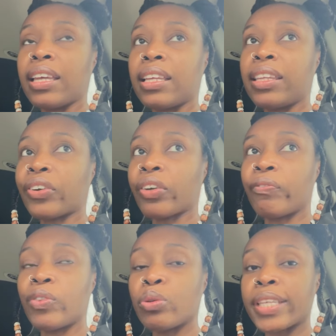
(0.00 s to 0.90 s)
They're
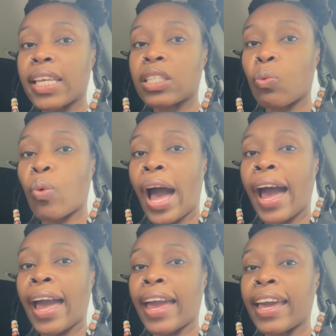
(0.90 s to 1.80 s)
confused as to
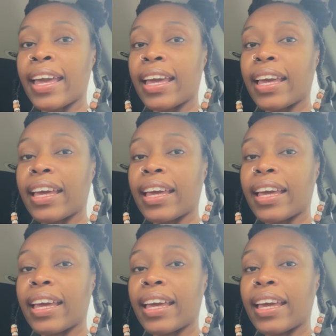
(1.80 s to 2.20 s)
why